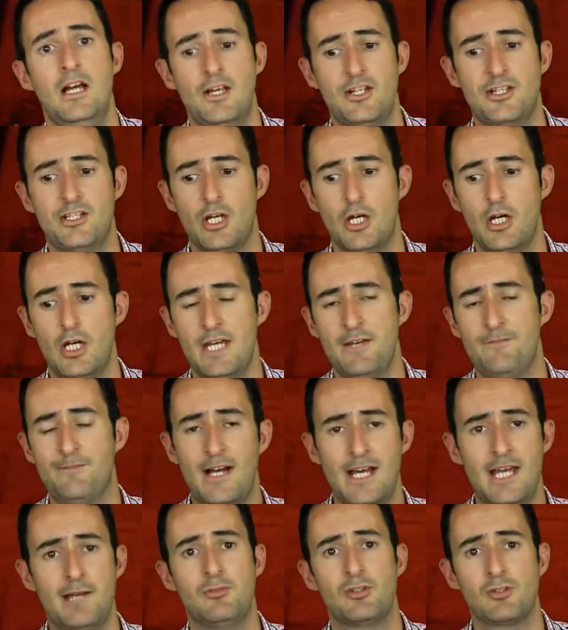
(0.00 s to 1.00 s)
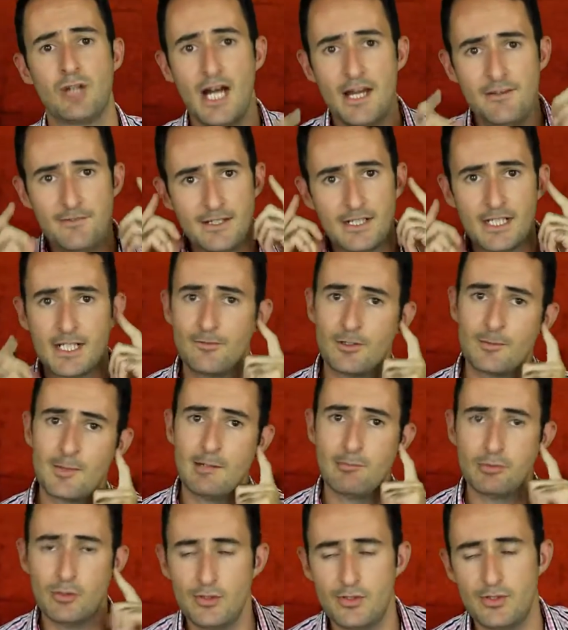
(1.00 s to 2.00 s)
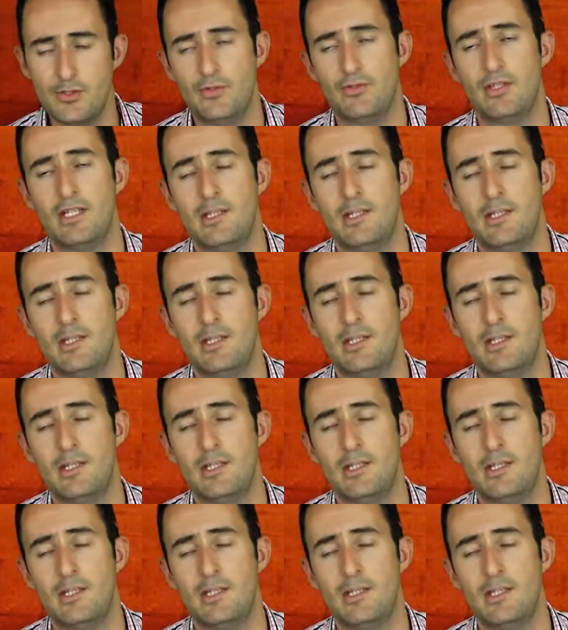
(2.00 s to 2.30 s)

So if I am driving and I've got my Bluetooth